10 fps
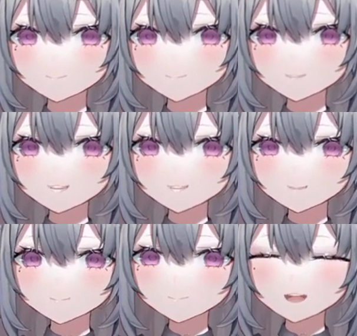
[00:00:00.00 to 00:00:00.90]
what do you
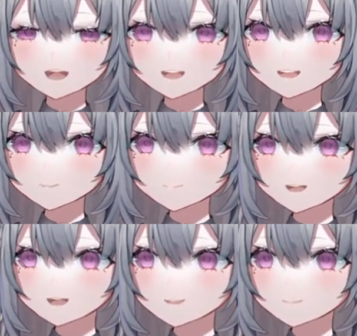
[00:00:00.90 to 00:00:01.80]
think we're talking
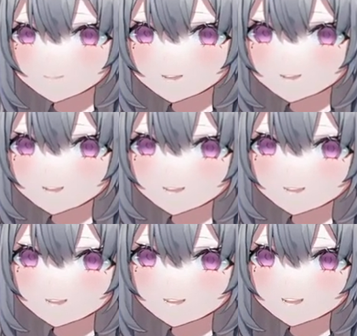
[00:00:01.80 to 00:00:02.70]
about? Let
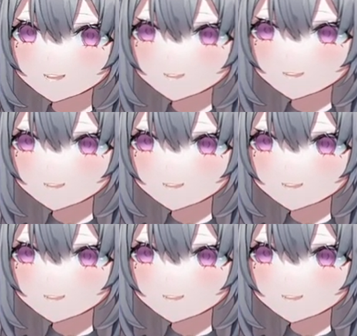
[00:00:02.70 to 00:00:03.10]
me see it.